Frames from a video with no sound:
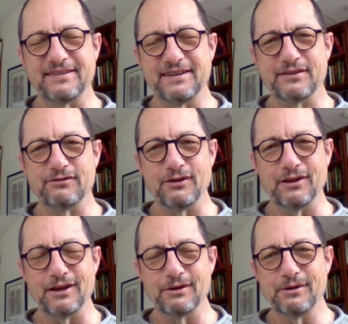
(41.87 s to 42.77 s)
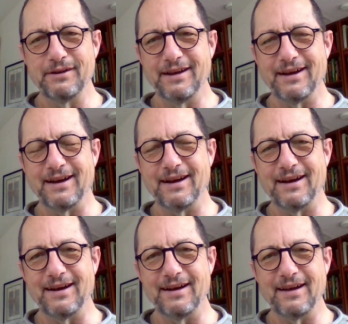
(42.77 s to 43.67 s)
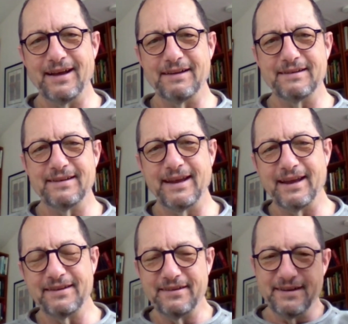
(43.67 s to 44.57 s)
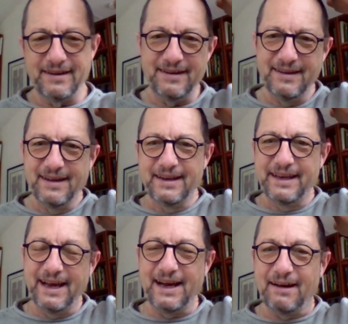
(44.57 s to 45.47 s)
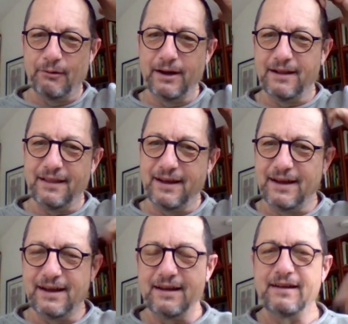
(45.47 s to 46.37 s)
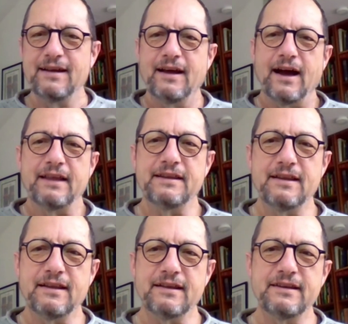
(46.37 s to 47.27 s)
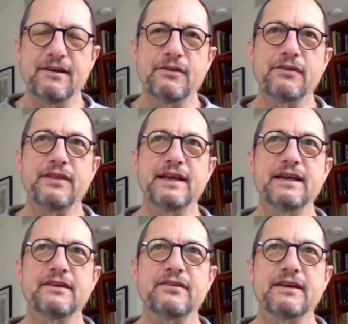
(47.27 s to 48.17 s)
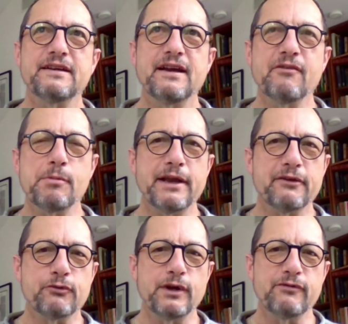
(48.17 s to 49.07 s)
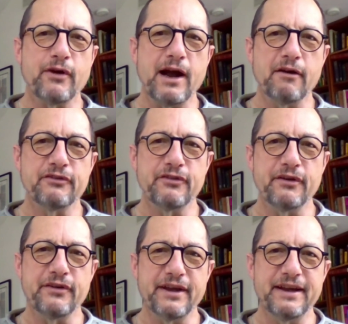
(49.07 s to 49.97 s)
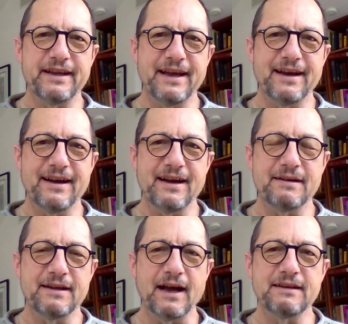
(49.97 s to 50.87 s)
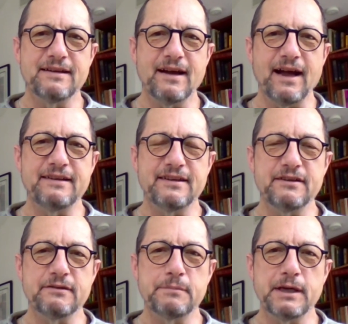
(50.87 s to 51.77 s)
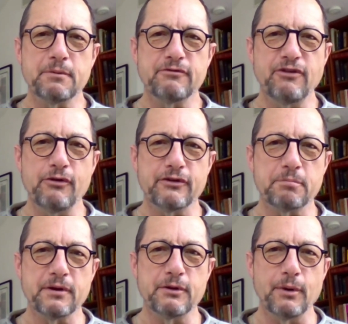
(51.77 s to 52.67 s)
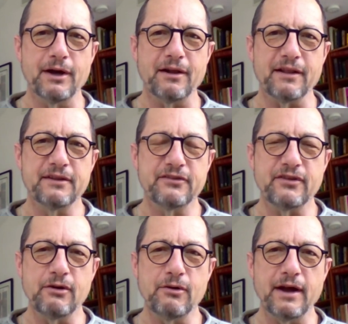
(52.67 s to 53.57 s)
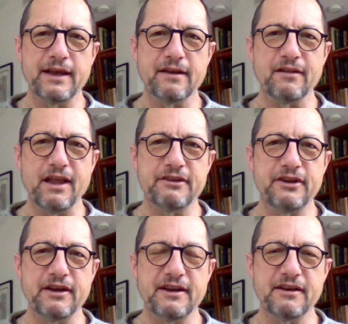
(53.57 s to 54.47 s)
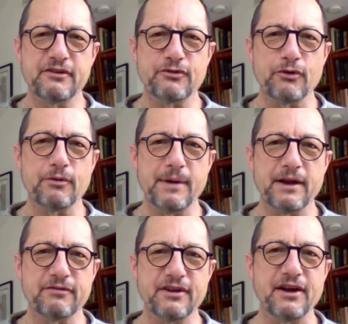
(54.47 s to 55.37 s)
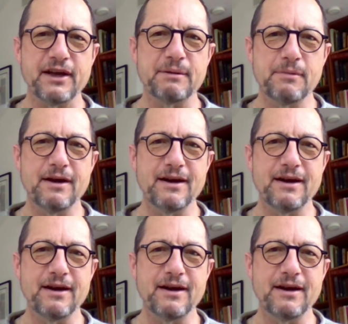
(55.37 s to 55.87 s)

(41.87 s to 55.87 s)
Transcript: I teach a full load, uh, and, uh, yeah, well, uh, I think you know the thing is, I, everybody has 24 hours in their day. Uh, I I tend to be able to focus pretty well, and so I get a lot done in a short amount of time.